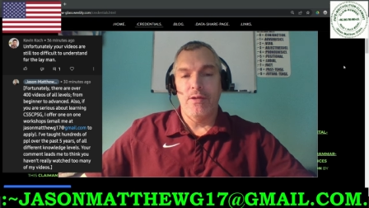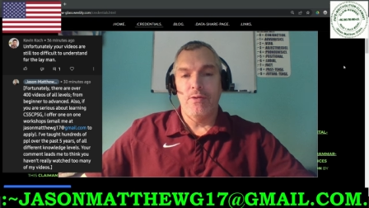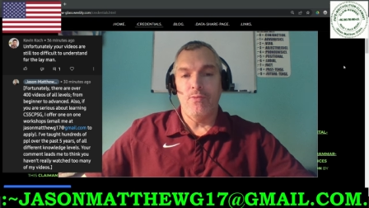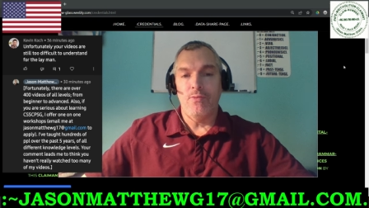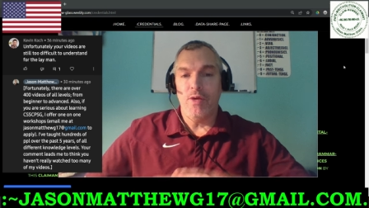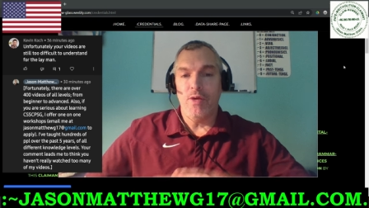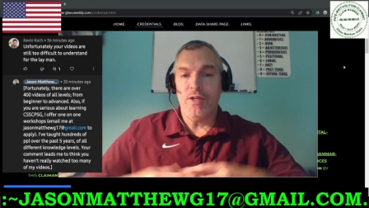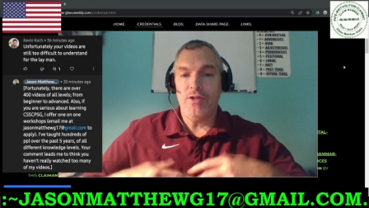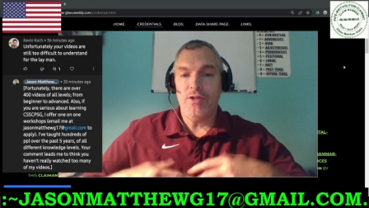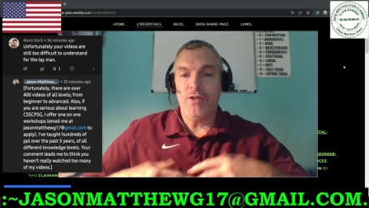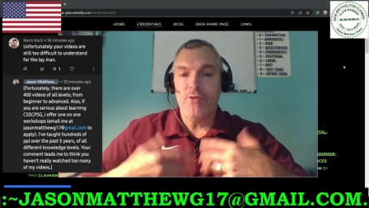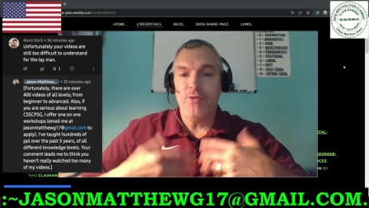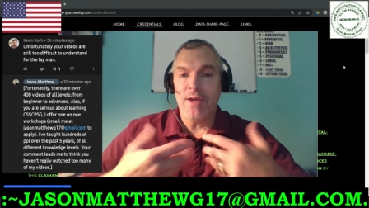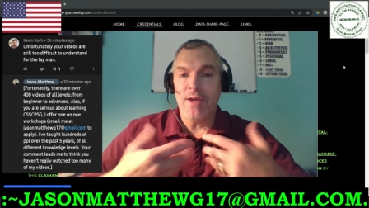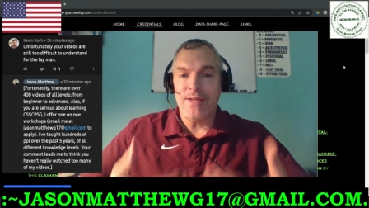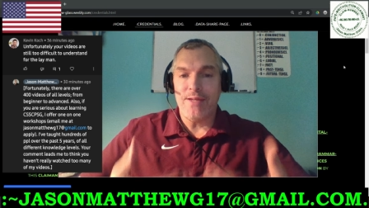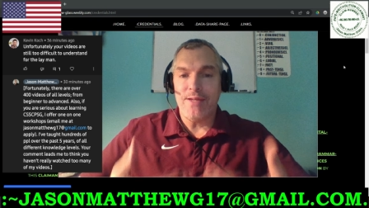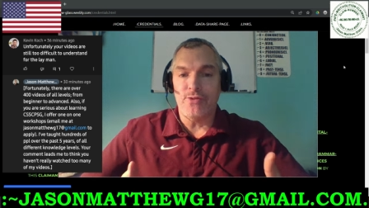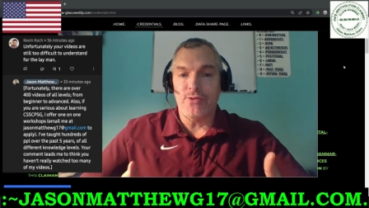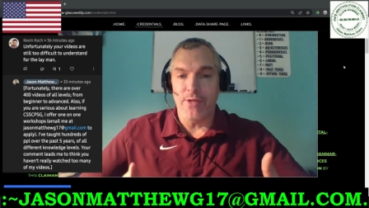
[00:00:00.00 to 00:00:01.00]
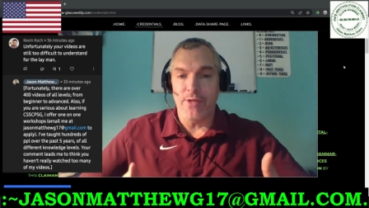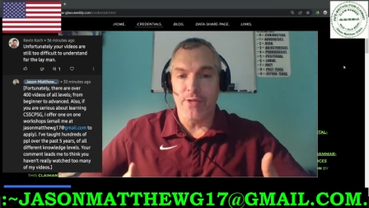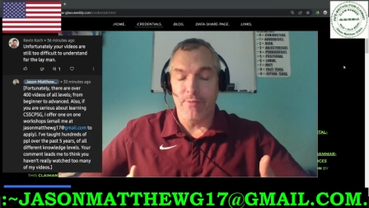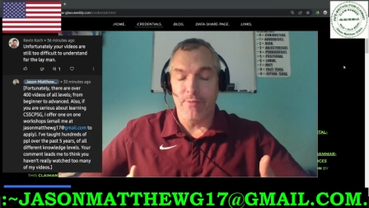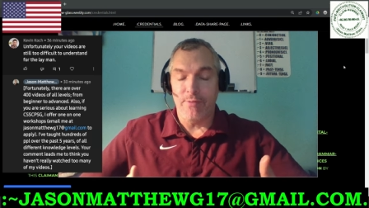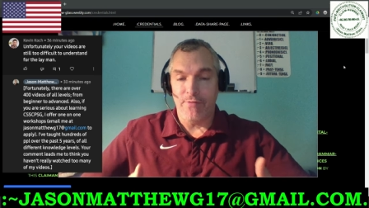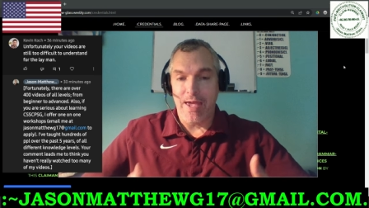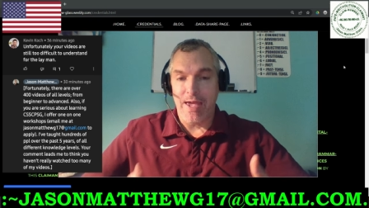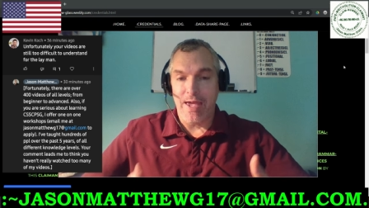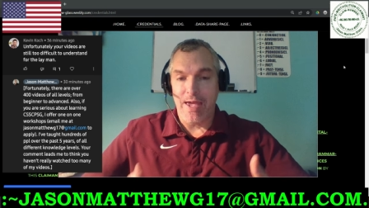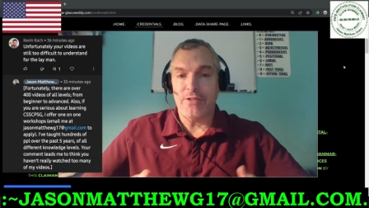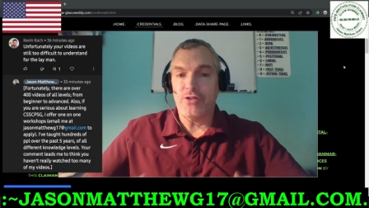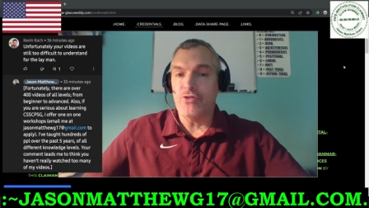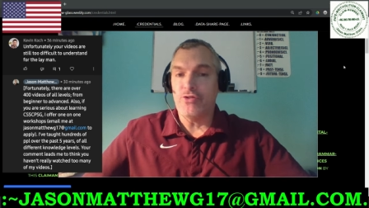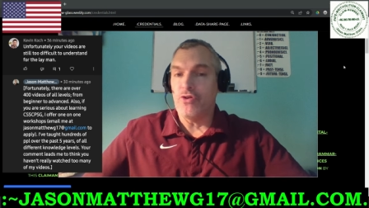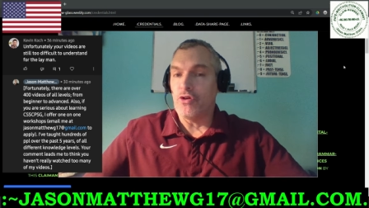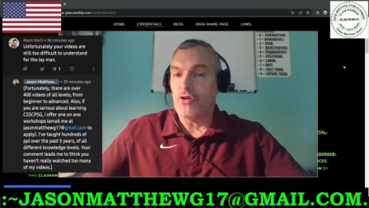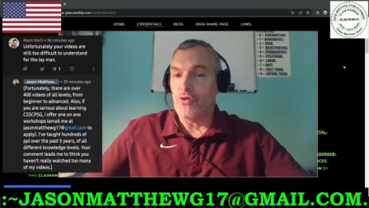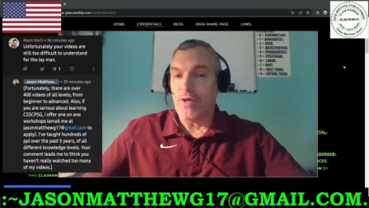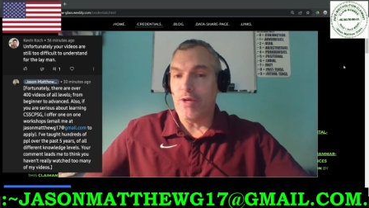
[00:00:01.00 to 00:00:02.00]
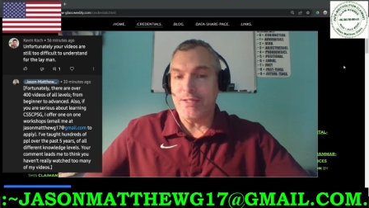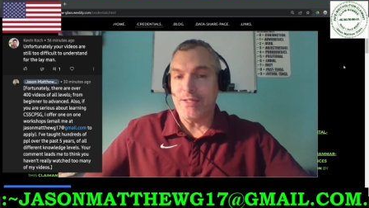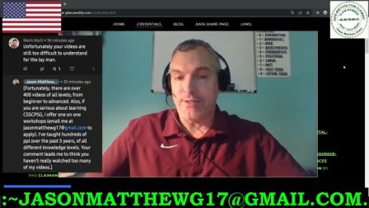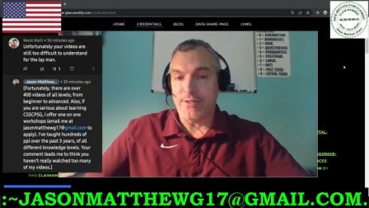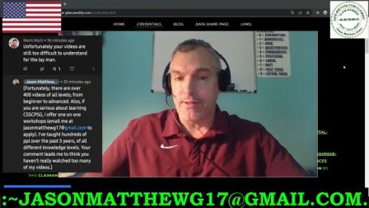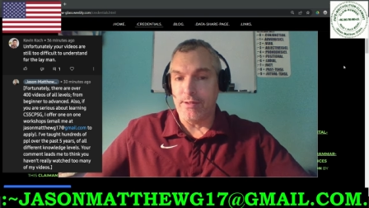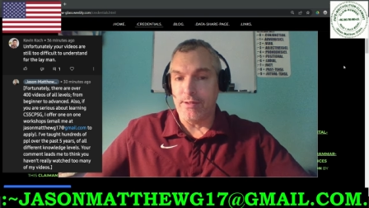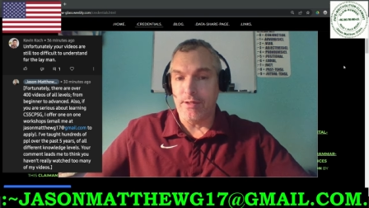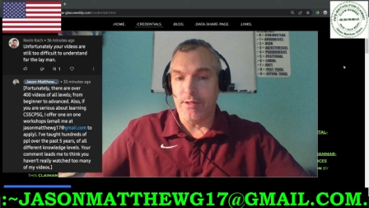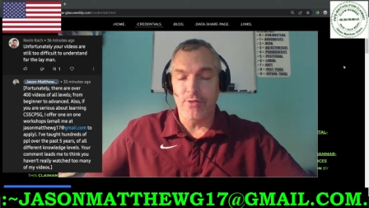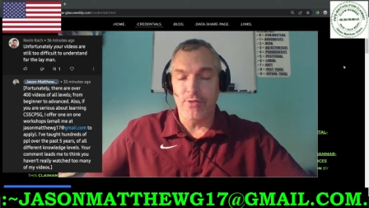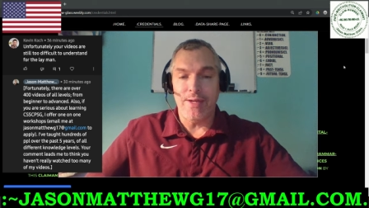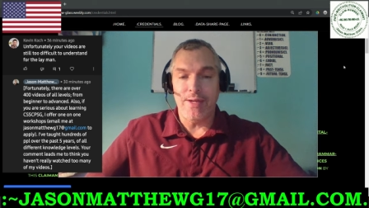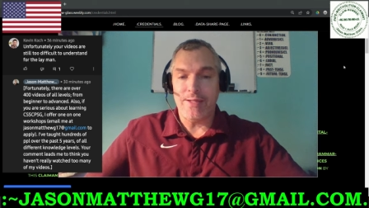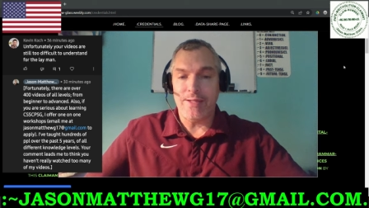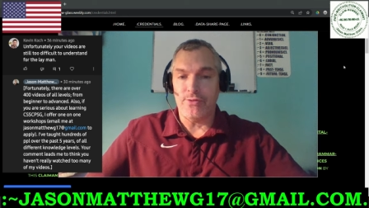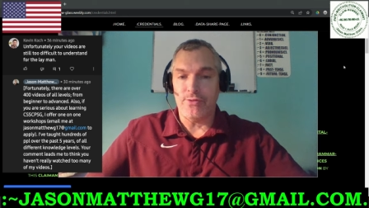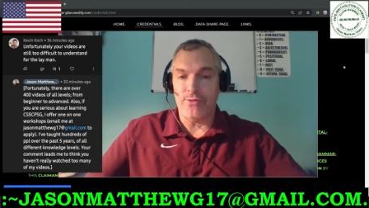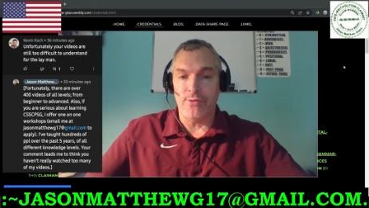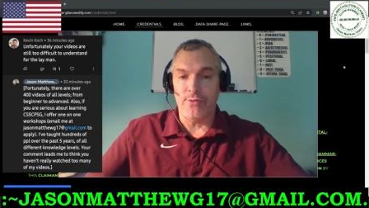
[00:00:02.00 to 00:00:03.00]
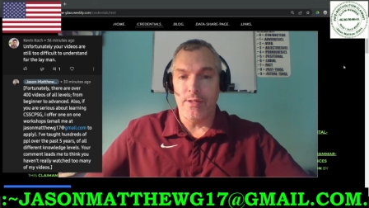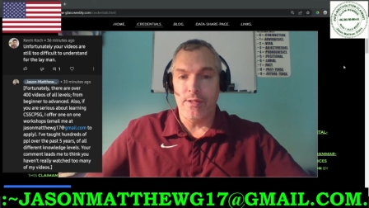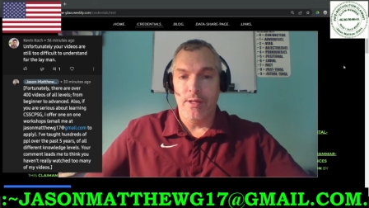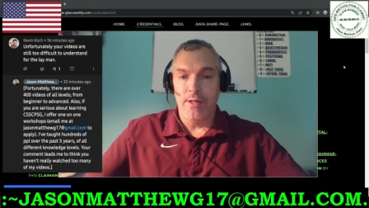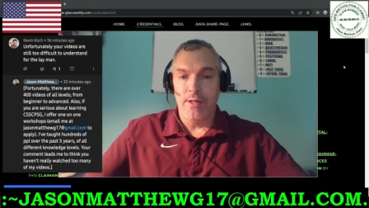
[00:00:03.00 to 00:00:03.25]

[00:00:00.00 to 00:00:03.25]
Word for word: when you answer them, if they ask you a question and you answer it,